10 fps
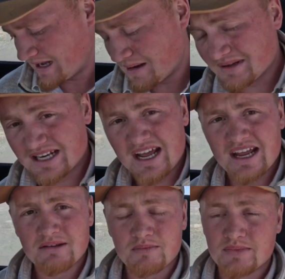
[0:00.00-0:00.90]
a
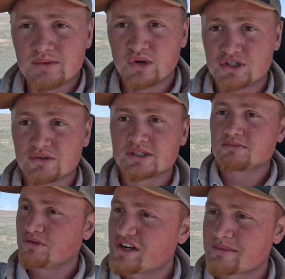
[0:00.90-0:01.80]
day, which was
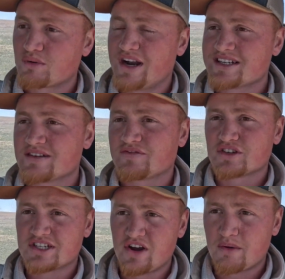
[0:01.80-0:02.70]
pretty impressive
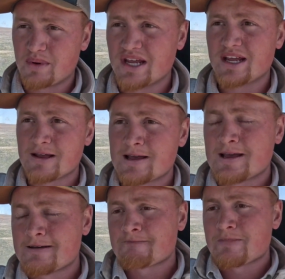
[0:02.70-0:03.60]
for CRP.
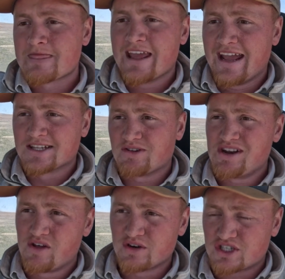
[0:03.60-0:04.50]
And so
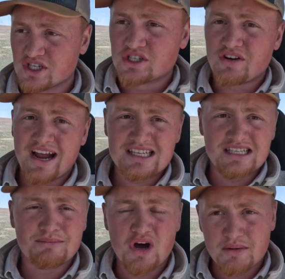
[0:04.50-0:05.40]
I know there's good grass
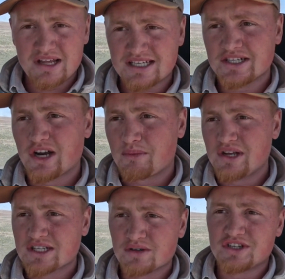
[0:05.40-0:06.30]
in the bottom of that
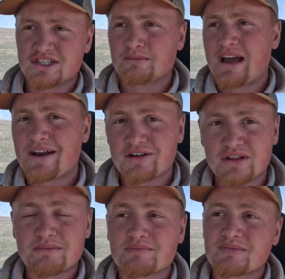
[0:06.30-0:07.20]
CRP, so it's just a matter of
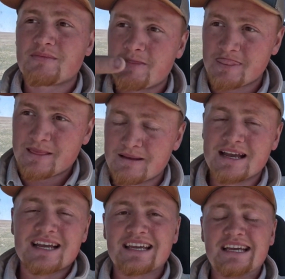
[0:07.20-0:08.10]
them
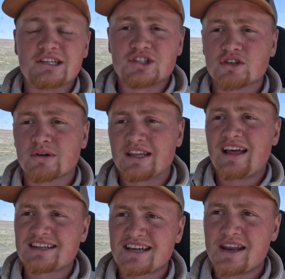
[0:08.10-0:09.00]
getting to it. And
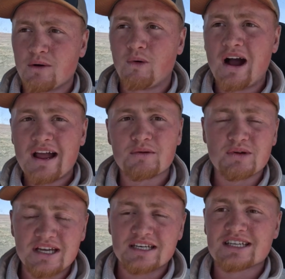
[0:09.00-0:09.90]
that's kind of why
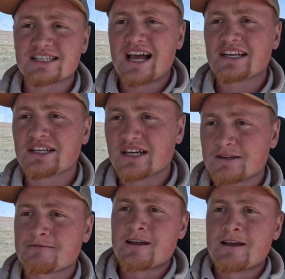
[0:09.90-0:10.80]
we decided to